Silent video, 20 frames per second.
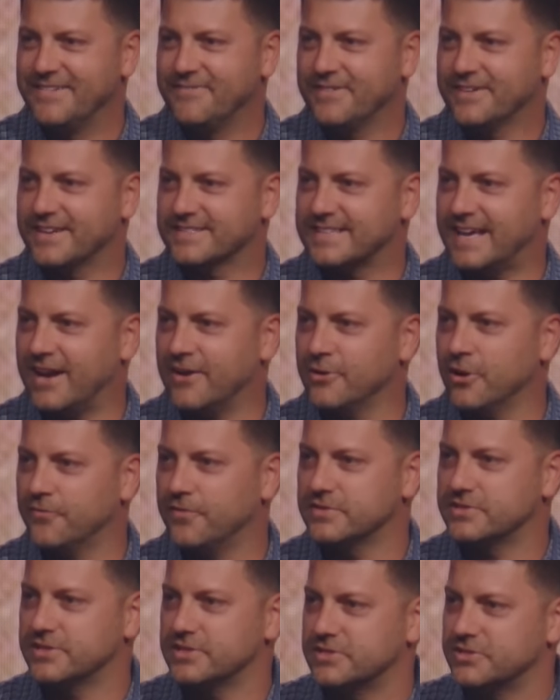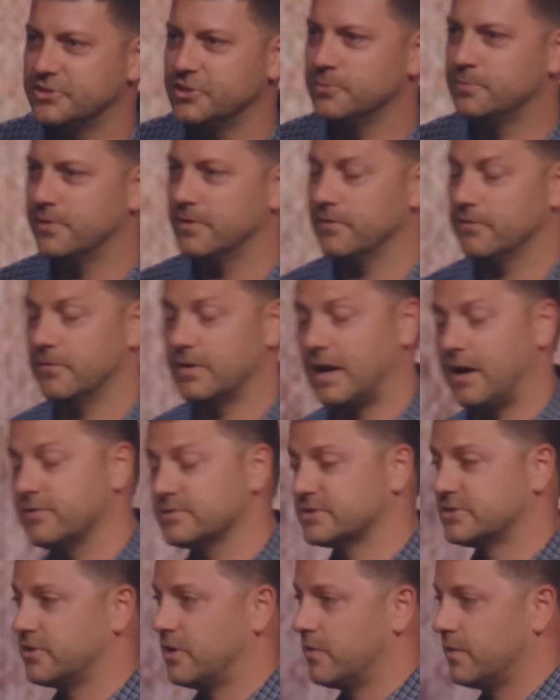Because I don't know if it's just you, but when I
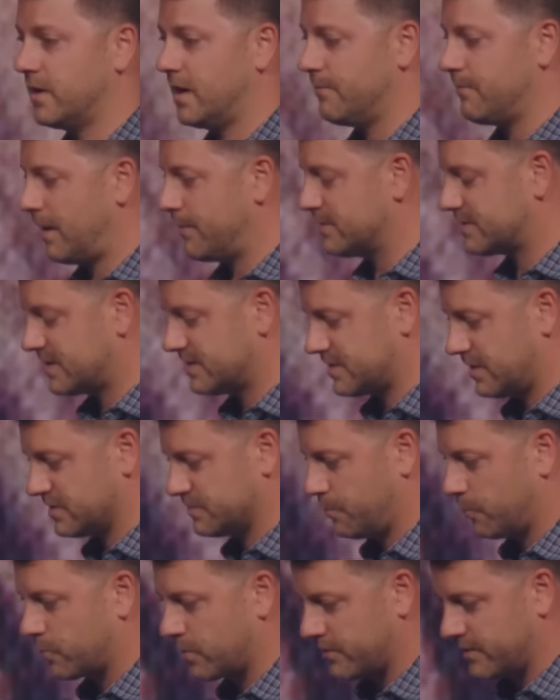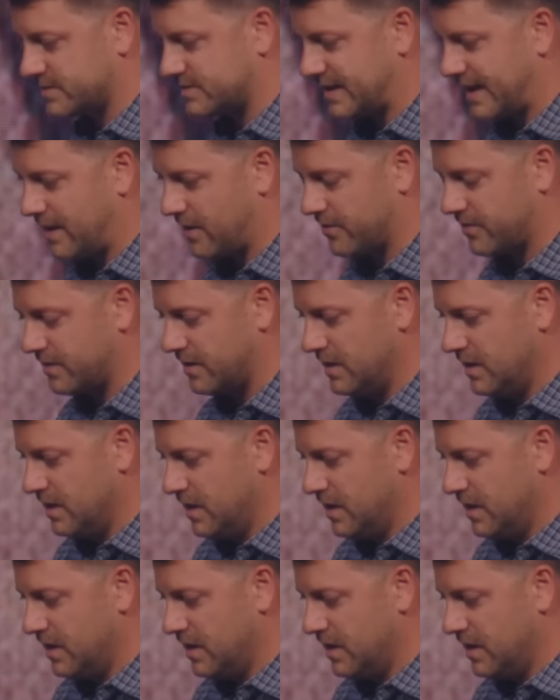was growing up, maybe it's because I was born in the South,